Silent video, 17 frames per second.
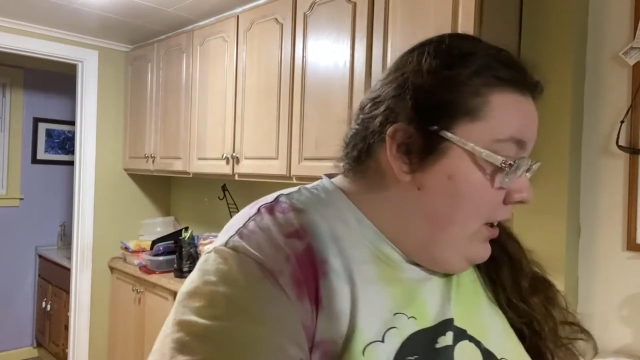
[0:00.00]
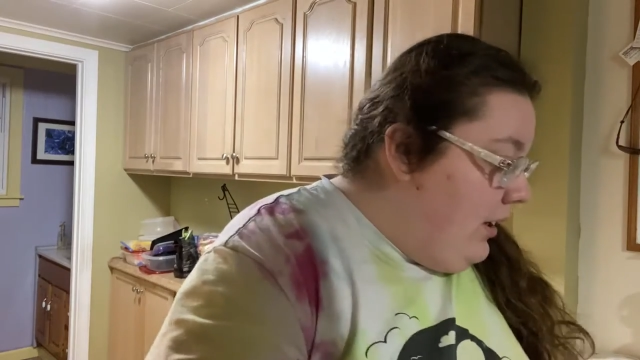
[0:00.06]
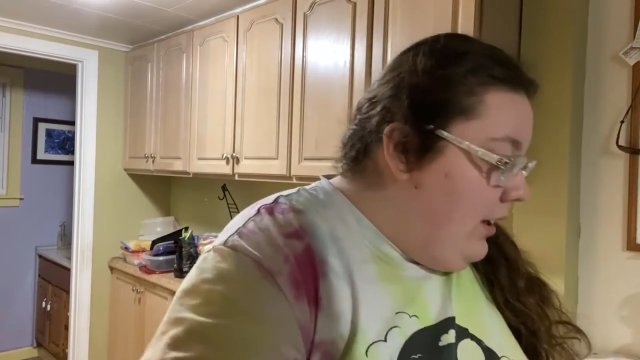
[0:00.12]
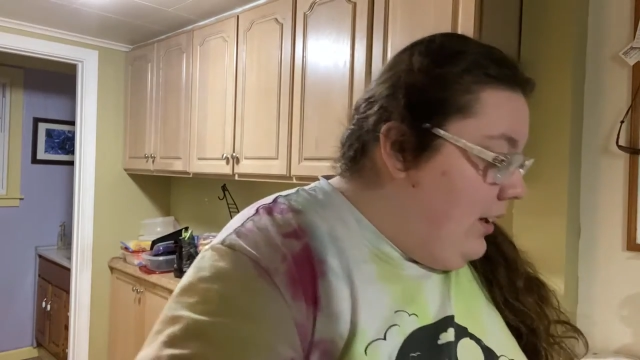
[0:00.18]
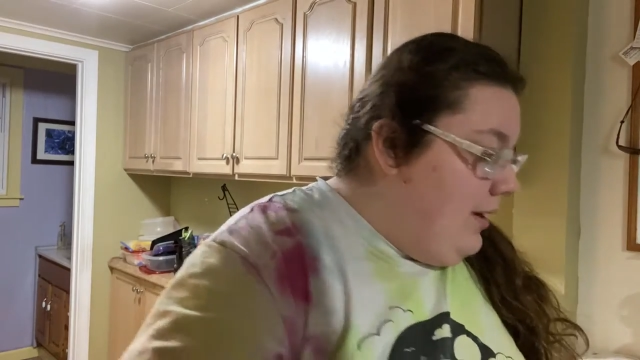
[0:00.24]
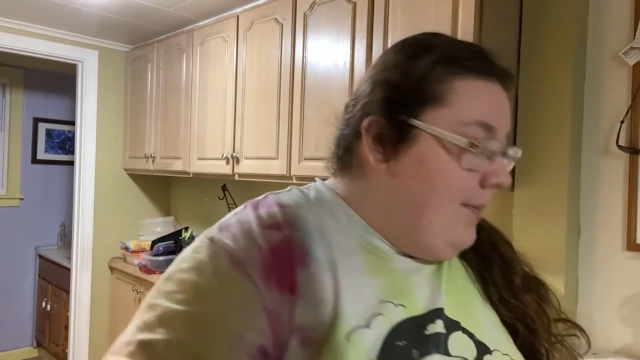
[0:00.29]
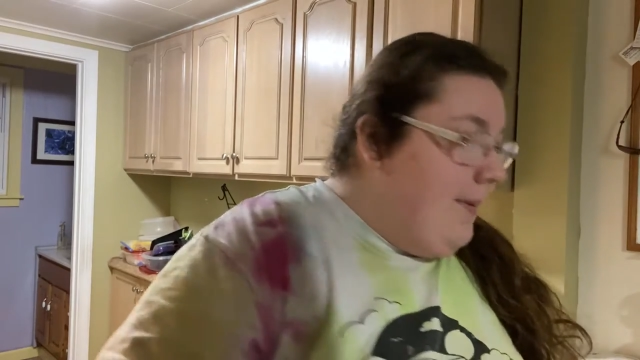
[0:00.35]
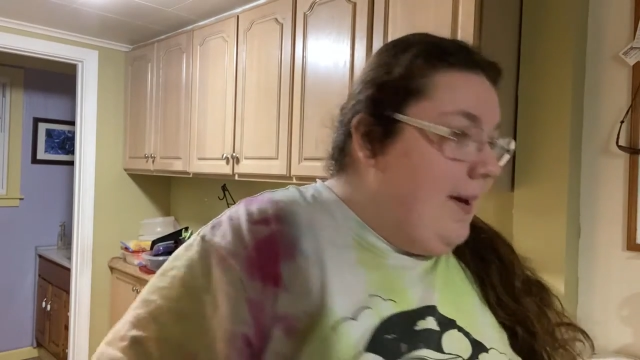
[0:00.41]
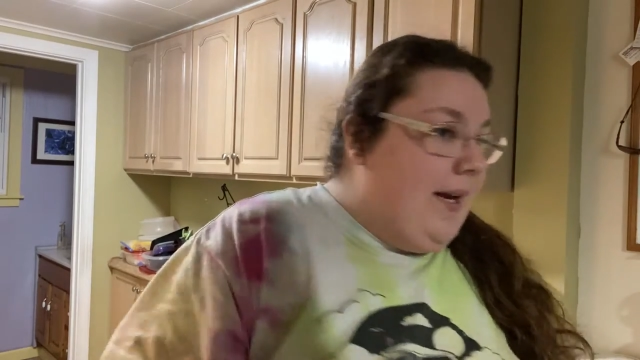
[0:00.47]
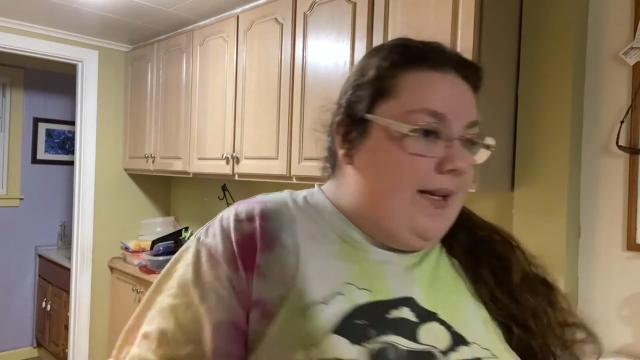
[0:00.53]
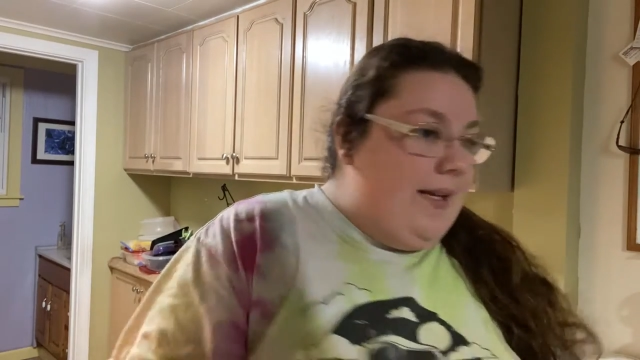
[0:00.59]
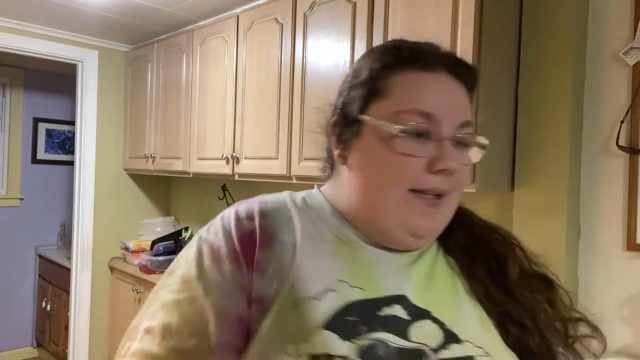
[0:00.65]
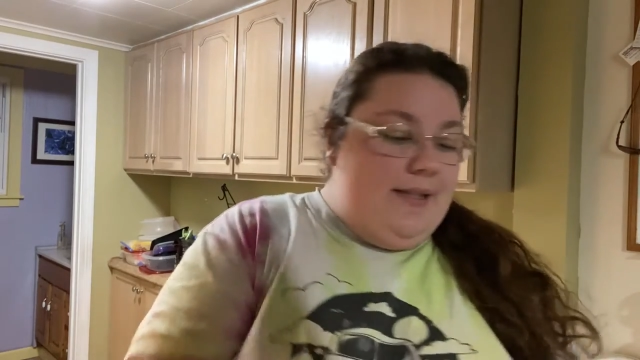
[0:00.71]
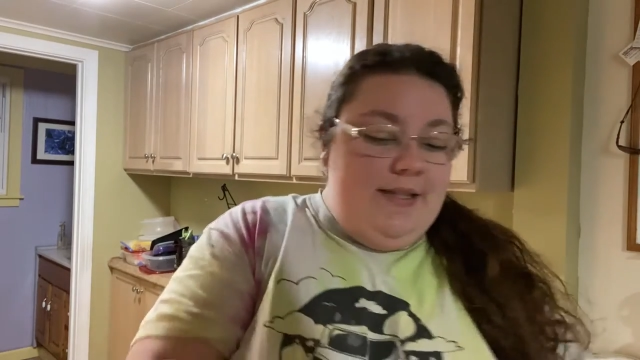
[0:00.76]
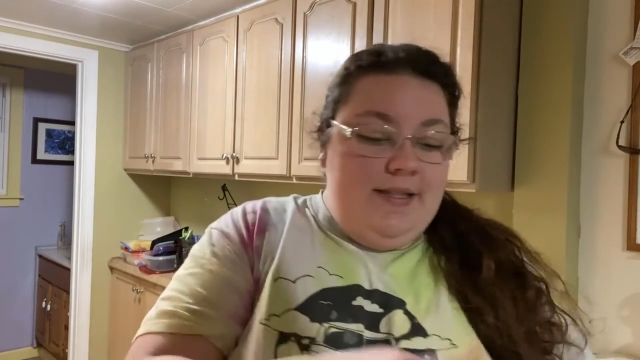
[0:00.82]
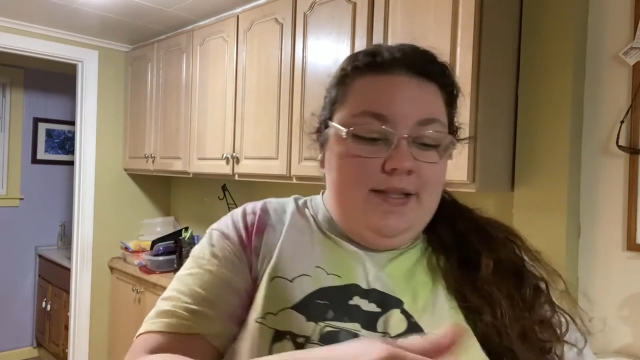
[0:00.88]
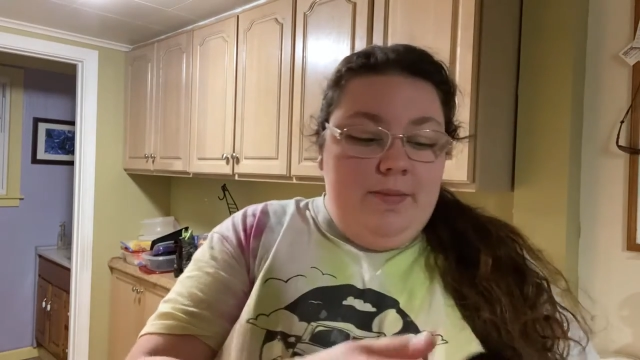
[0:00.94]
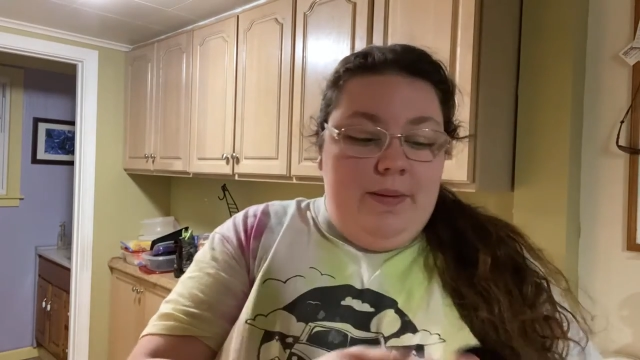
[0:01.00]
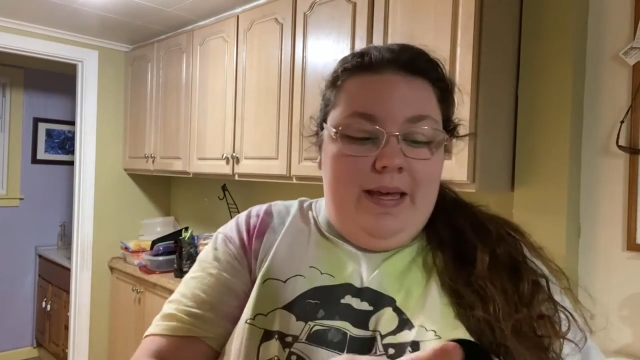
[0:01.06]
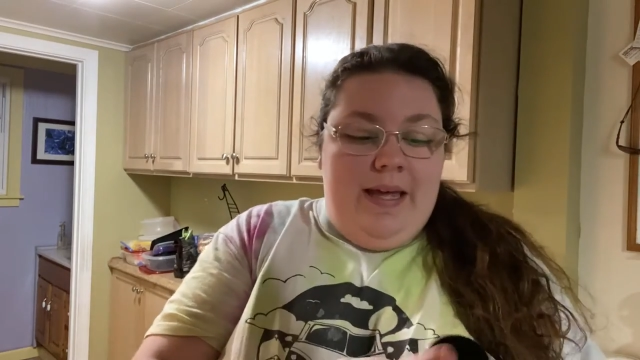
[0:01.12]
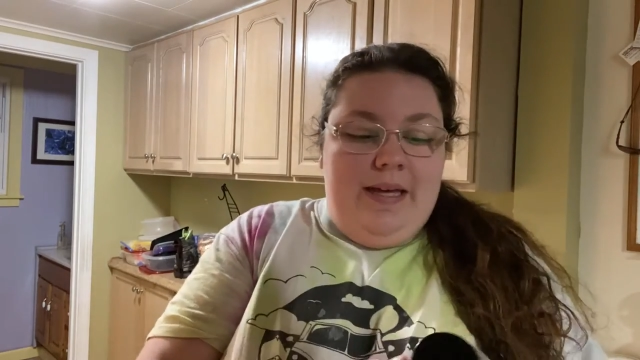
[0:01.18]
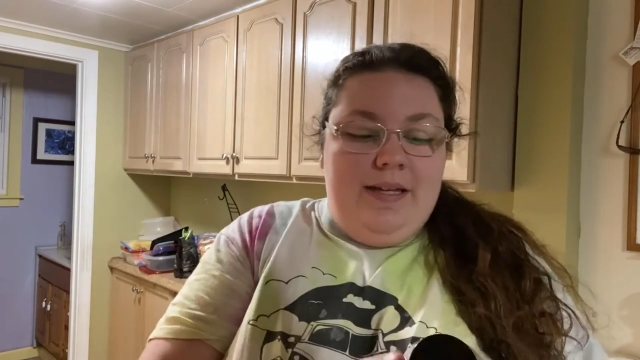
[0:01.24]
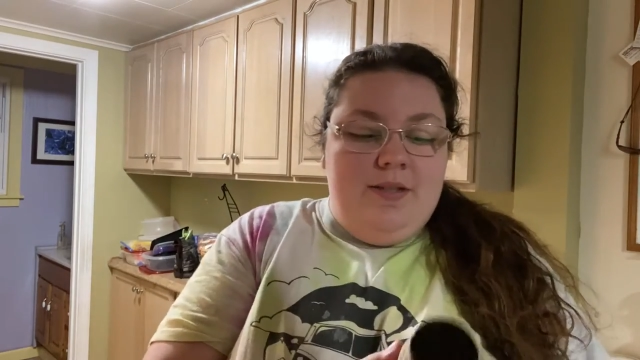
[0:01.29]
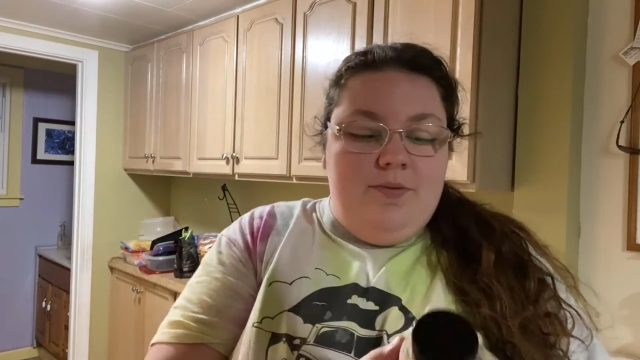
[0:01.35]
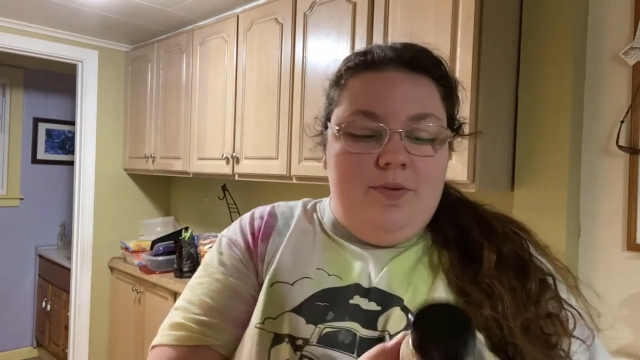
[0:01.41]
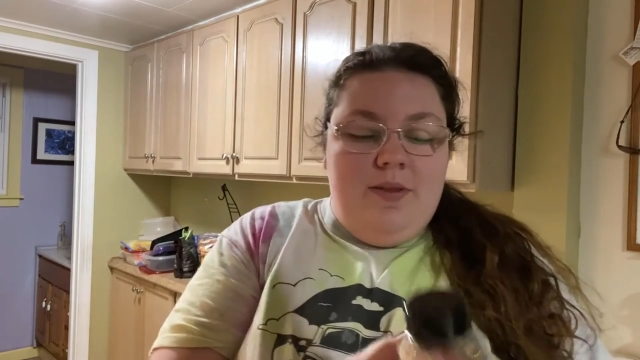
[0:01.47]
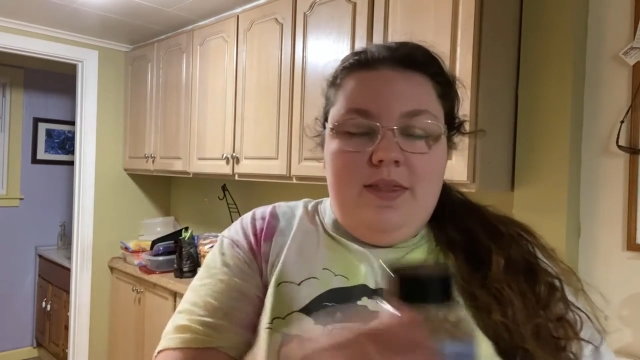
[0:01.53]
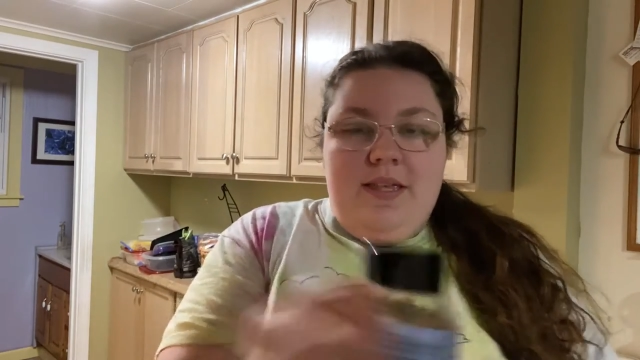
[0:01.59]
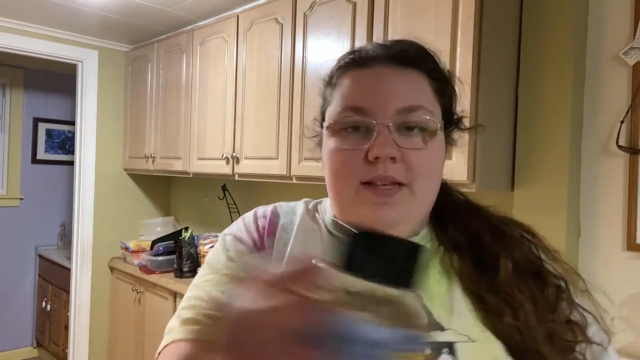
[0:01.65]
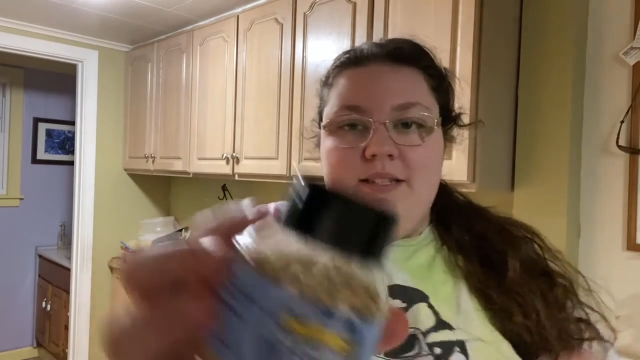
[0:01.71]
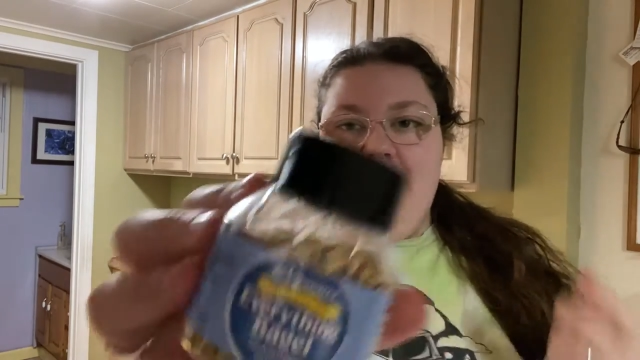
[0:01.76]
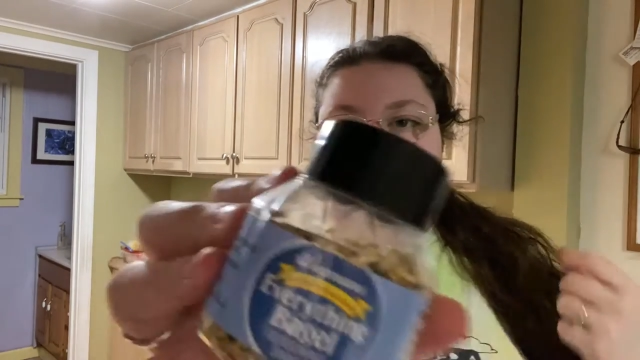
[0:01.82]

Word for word: Um, and I season my eggs with this